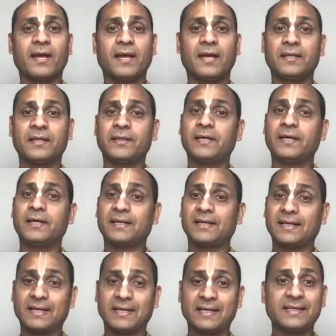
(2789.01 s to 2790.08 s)
And the
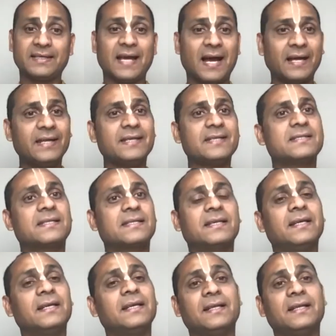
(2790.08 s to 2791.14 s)
jnanis,
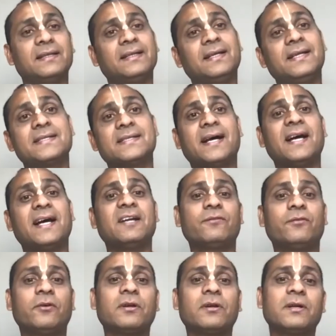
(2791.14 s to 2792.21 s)
they desire
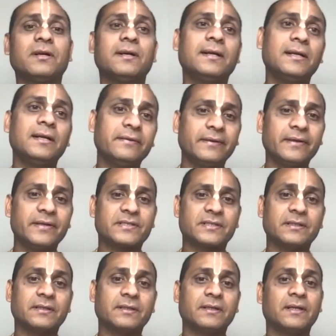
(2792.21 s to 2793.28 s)
for
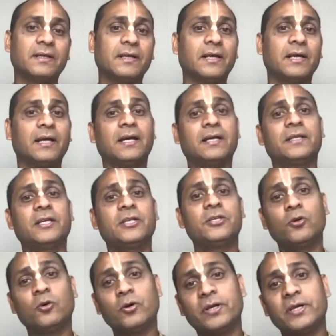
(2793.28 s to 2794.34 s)
liberation. And the
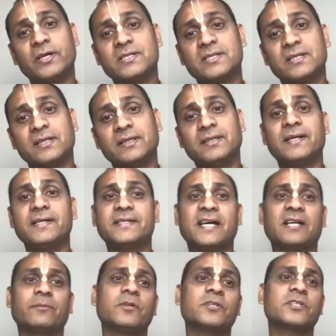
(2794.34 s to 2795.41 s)
yogis, they
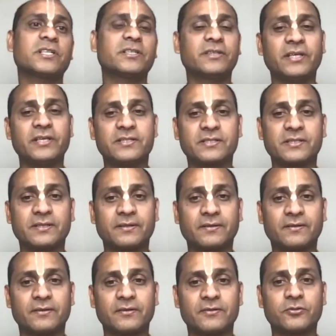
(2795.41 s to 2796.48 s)
desire for siddhis.
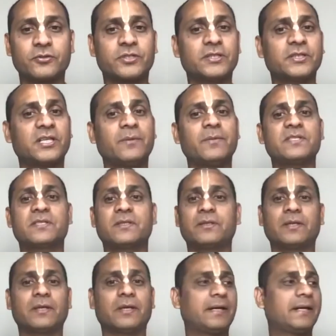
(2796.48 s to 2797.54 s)
So siddhi means
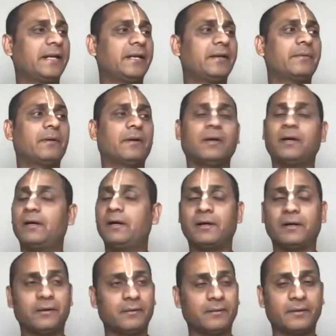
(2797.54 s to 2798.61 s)
getting
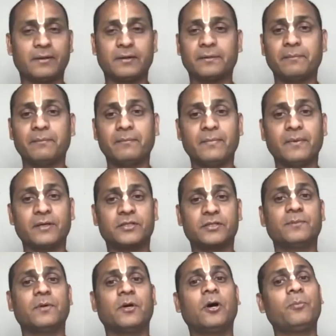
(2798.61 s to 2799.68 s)

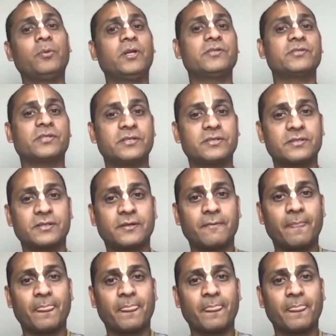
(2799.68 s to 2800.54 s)
some opulences.